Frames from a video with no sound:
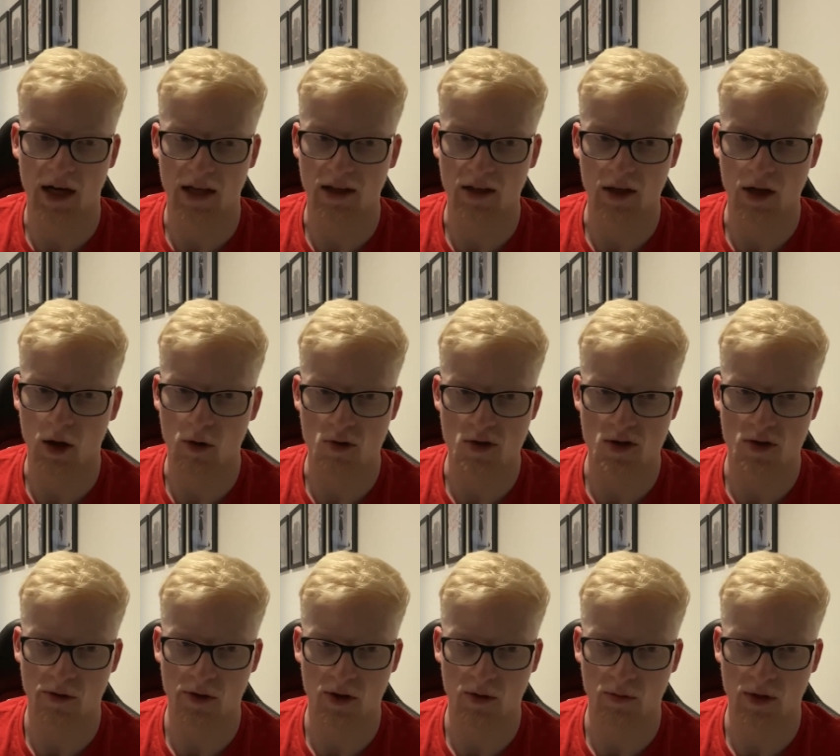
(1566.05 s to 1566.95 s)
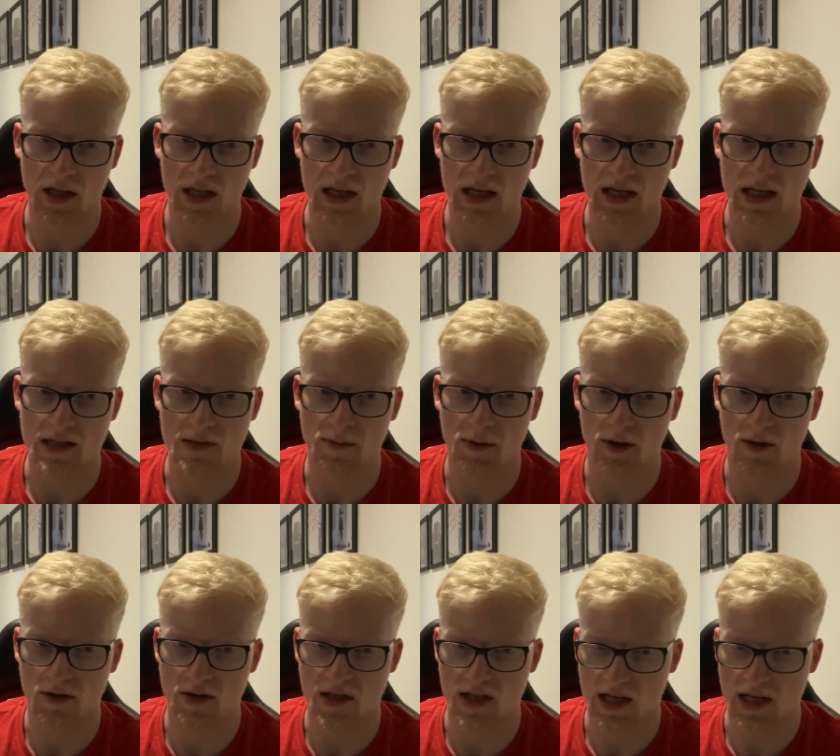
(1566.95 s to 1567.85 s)
And the goal scorer that we need,
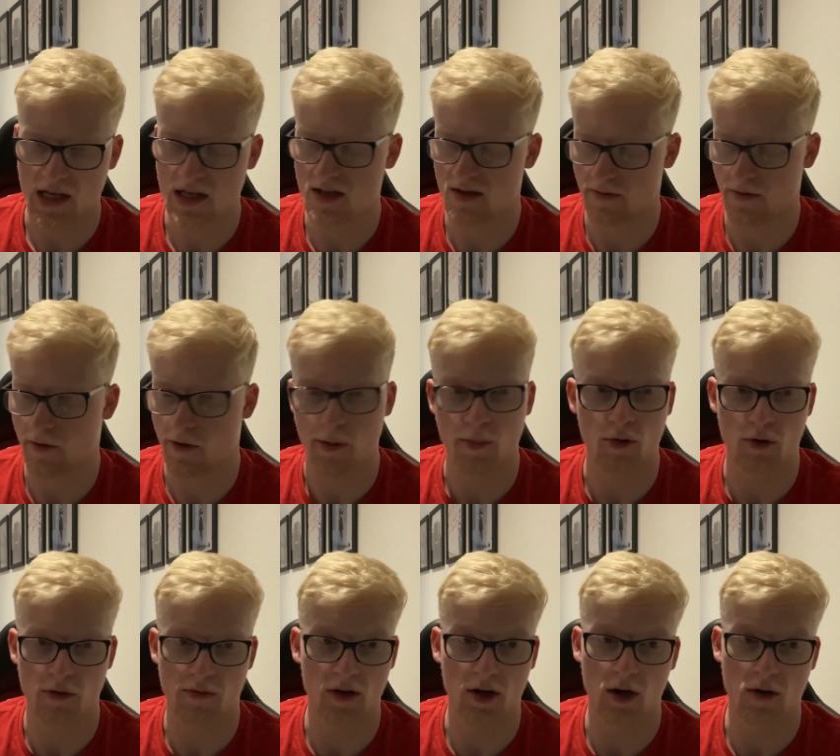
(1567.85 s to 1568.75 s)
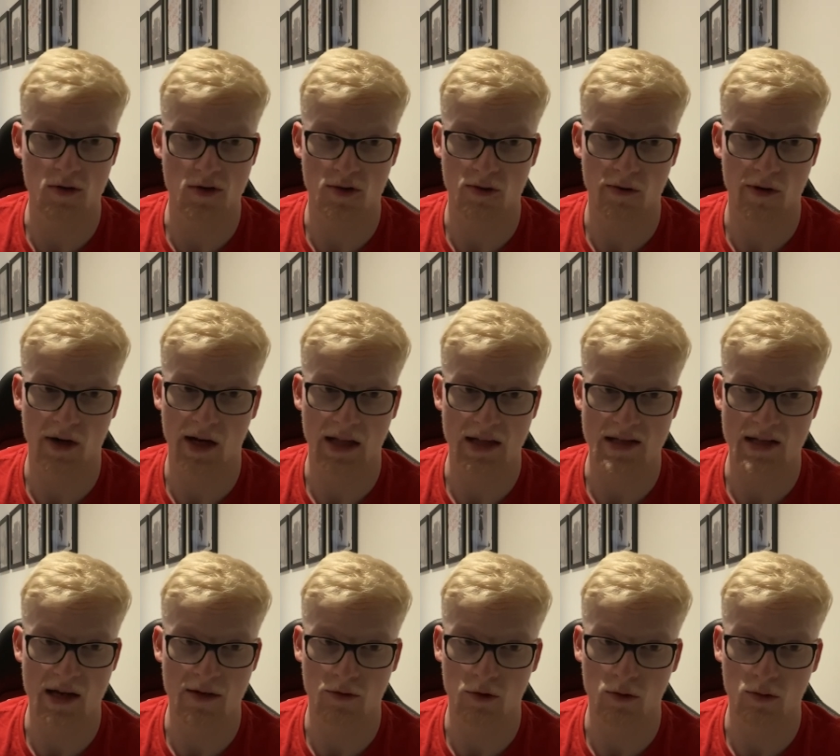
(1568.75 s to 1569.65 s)
because he is a very proven goal scorer at this
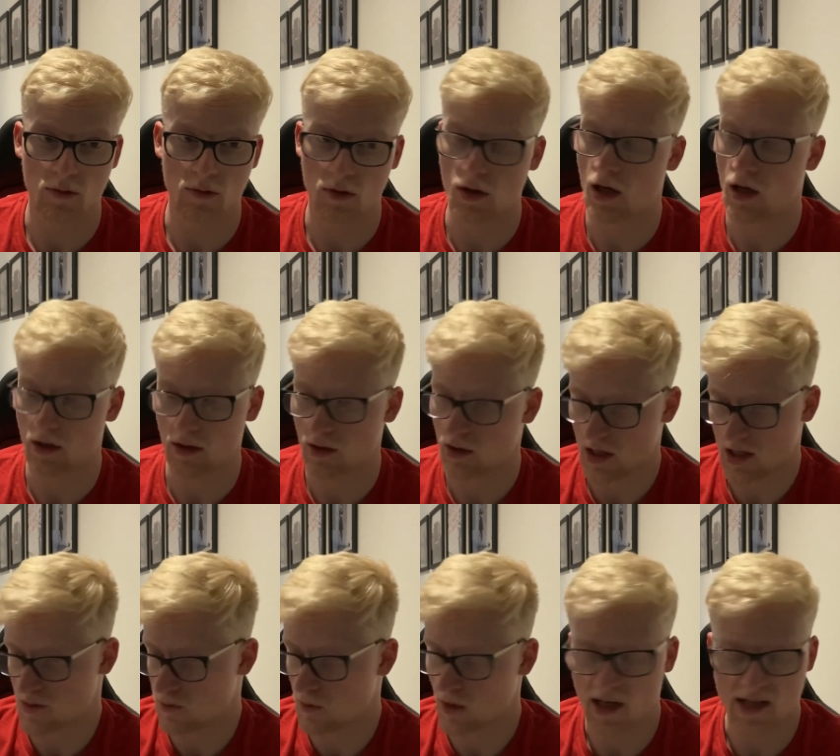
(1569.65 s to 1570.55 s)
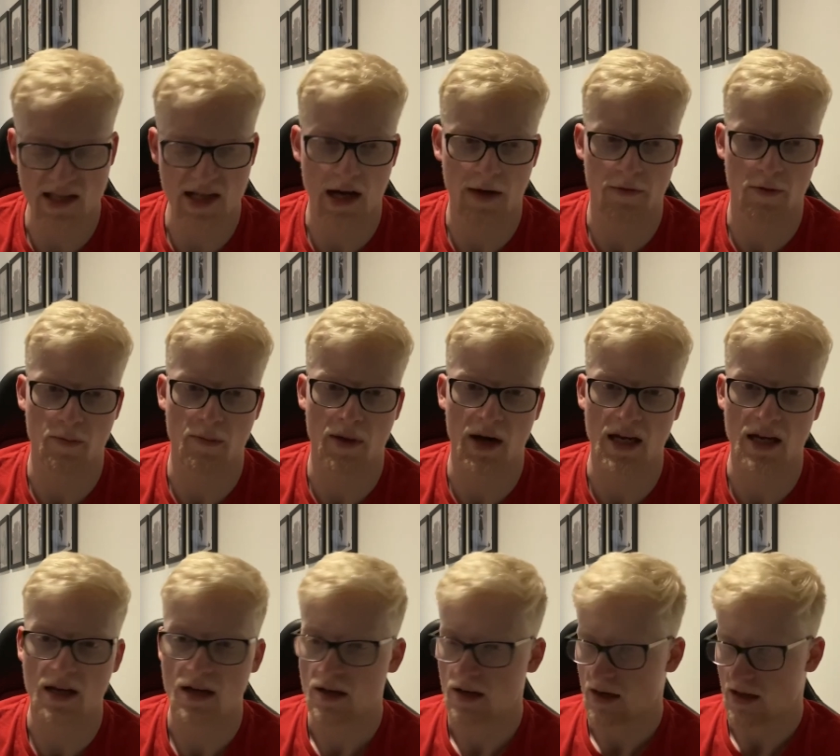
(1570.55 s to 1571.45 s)
level, uh, as well as Alfie
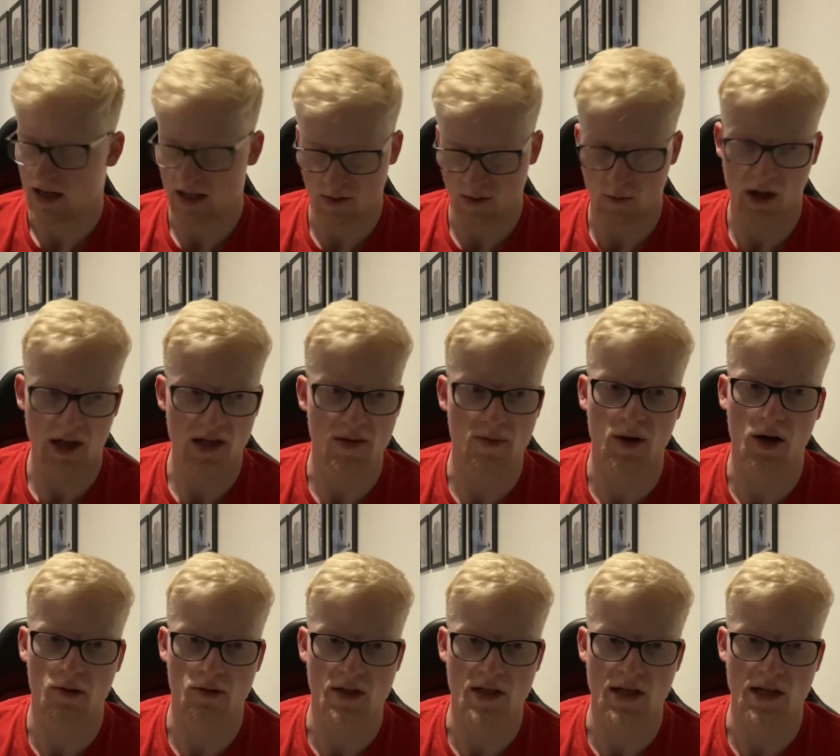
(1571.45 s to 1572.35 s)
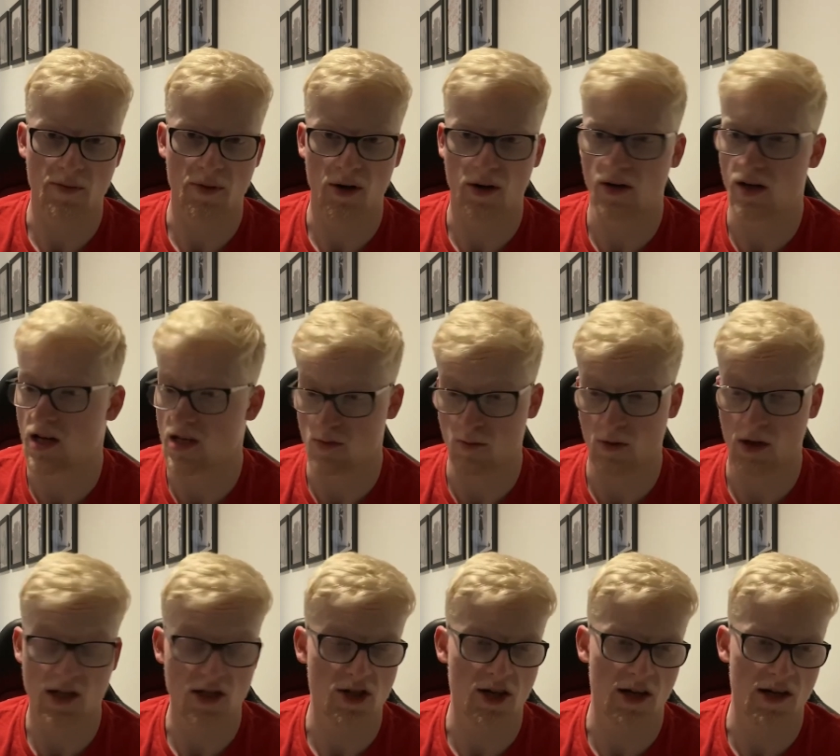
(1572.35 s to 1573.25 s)
May, as well as Miles Leaburn, as
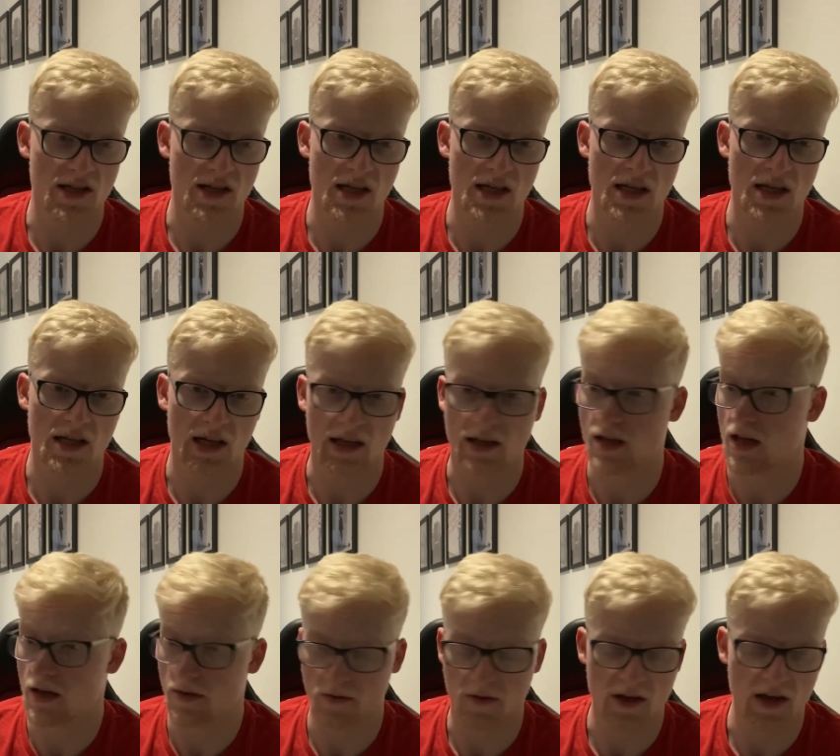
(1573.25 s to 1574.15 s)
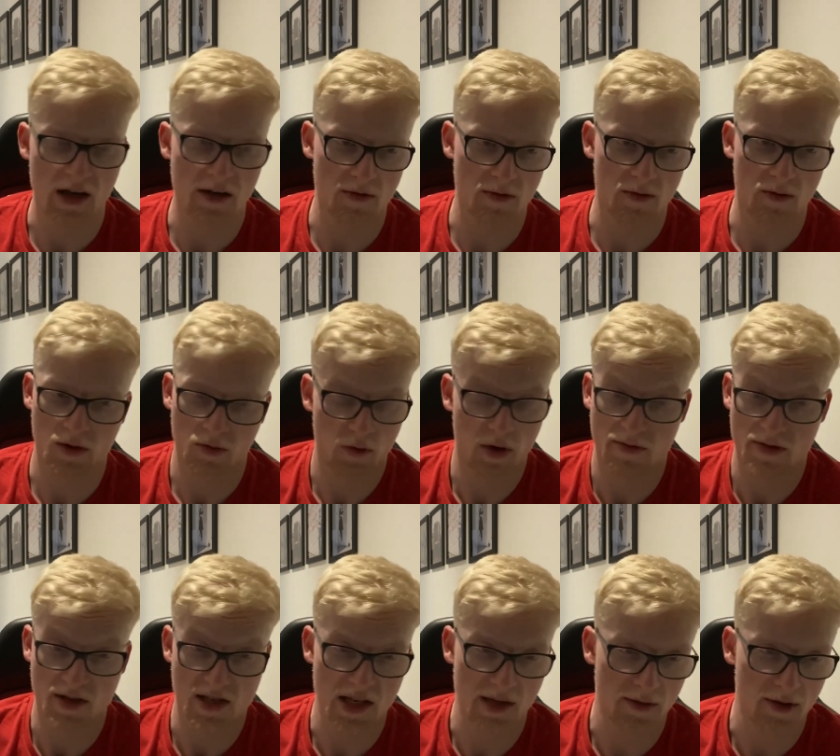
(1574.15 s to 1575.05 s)
well as Chuks Aneke, if he ever, if we
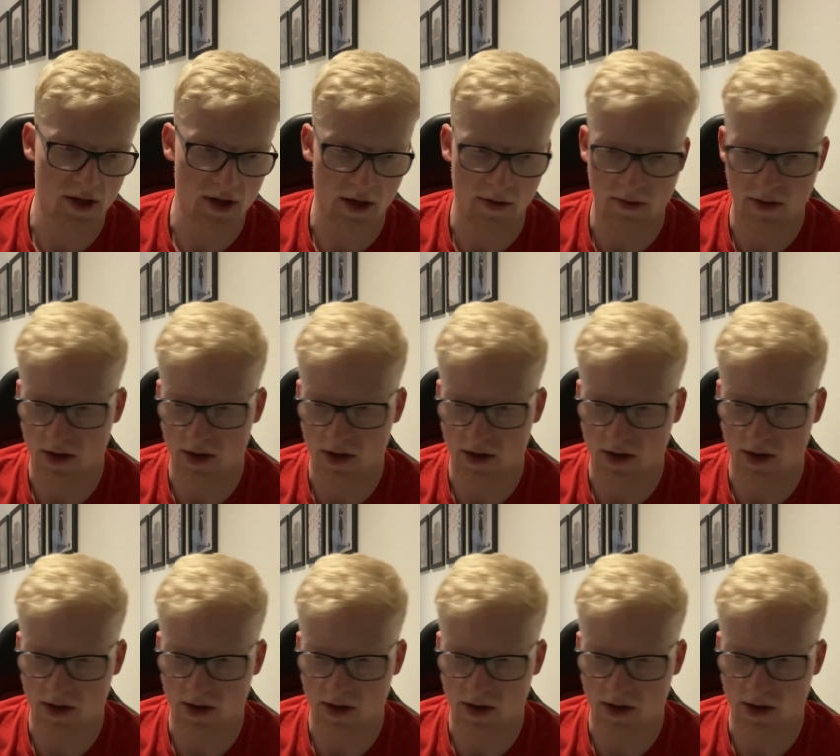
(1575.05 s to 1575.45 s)
ever see him in a Charlton